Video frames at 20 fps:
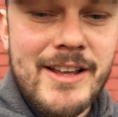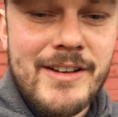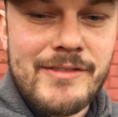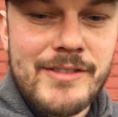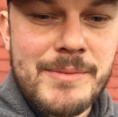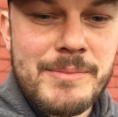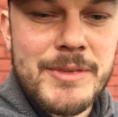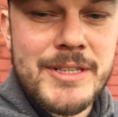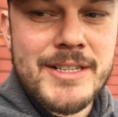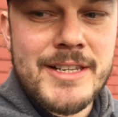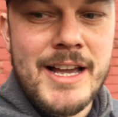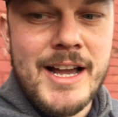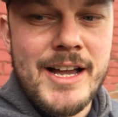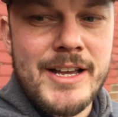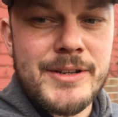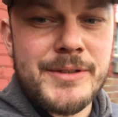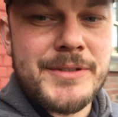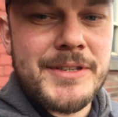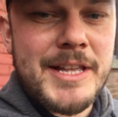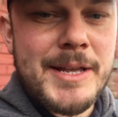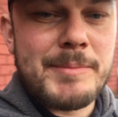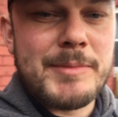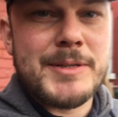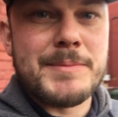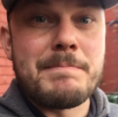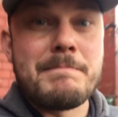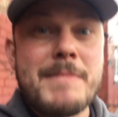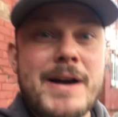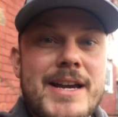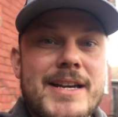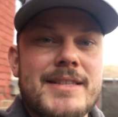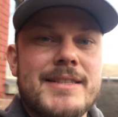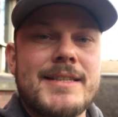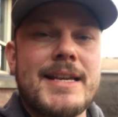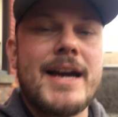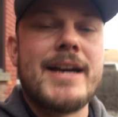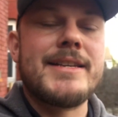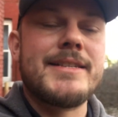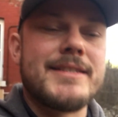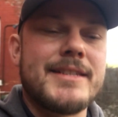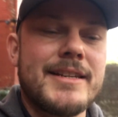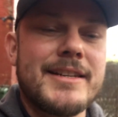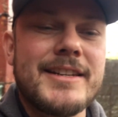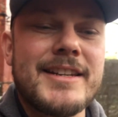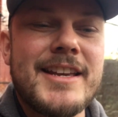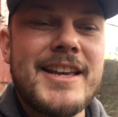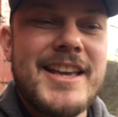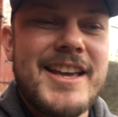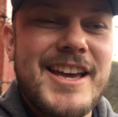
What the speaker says: from this guy whose name is Mike Tyson.